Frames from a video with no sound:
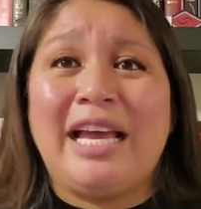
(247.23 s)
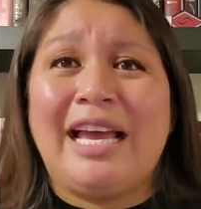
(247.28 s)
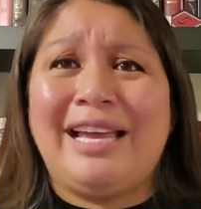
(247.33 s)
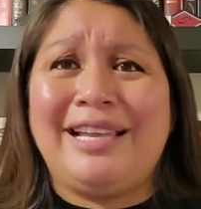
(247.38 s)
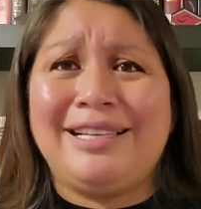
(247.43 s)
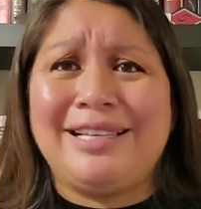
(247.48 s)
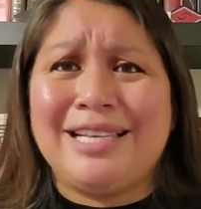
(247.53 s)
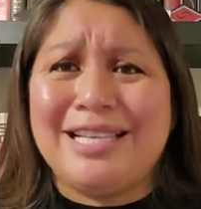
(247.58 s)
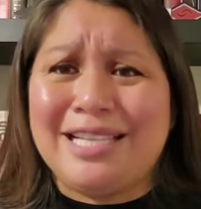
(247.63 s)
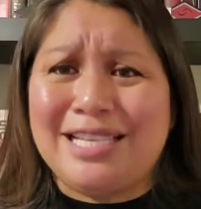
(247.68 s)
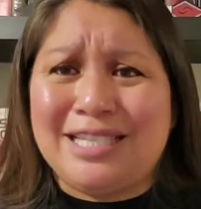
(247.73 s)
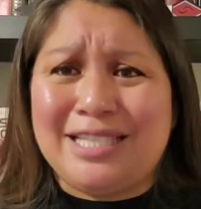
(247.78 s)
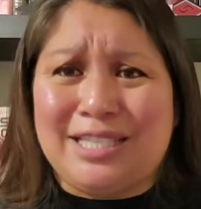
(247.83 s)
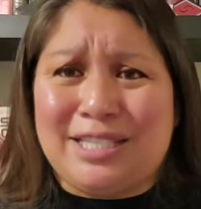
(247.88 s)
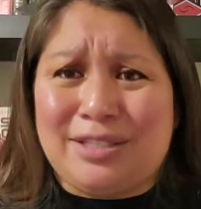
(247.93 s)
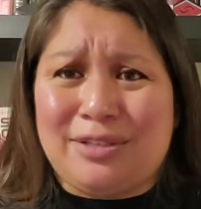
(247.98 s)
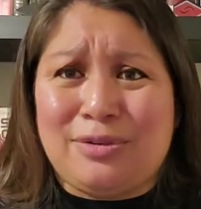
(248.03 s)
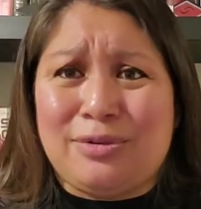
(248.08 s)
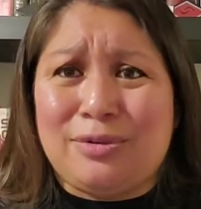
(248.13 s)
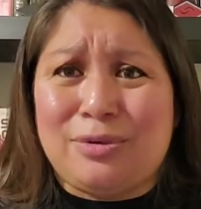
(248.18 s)
and
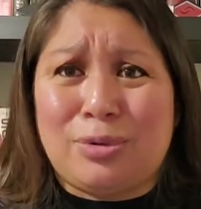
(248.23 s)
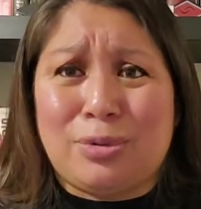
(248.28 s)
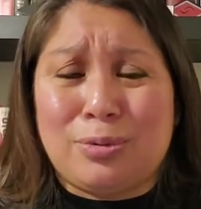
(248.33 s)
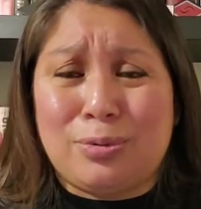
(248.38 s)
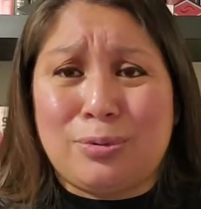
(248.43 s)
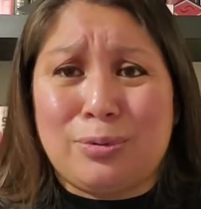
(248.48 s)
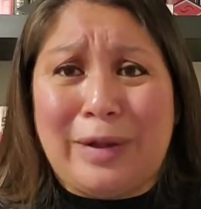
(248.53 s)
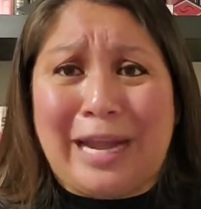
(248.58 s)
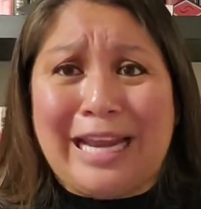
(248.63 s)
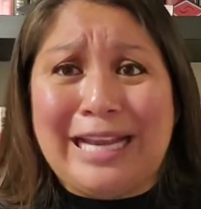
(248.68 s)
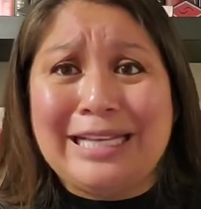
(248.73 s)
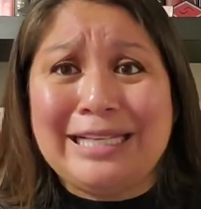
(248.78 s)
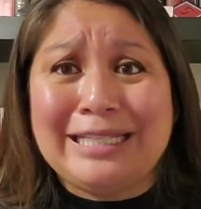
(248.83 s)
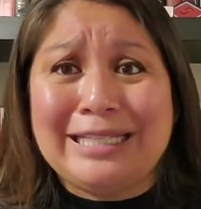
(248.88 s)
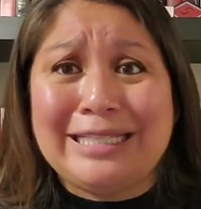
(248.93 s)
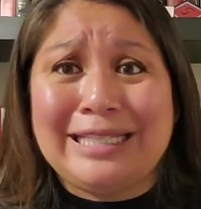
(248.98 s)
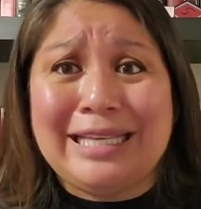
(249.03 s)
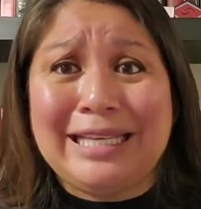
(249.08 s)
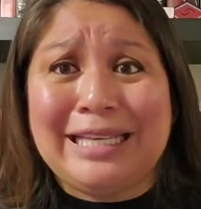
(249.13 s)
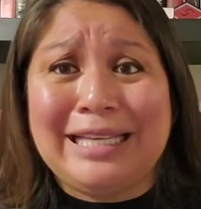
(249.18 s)
his
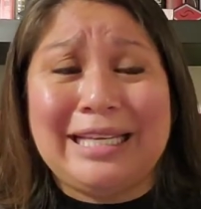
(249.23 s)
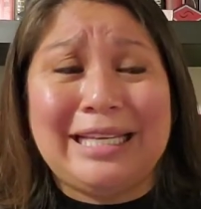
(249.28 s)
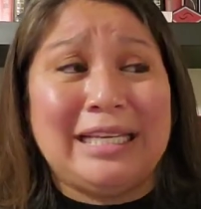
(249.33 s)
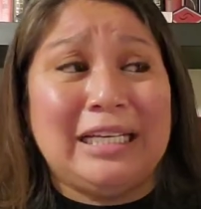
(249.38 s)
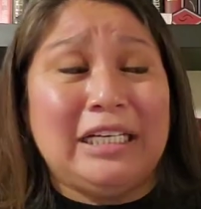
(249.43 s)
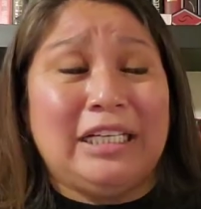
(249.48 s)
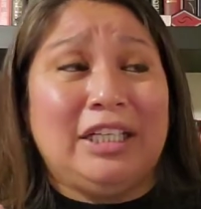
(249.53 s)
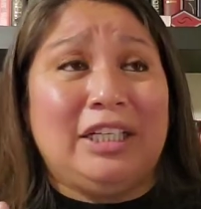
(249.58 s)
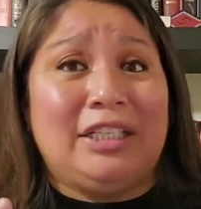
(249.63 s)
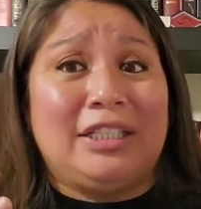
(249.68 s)
crazy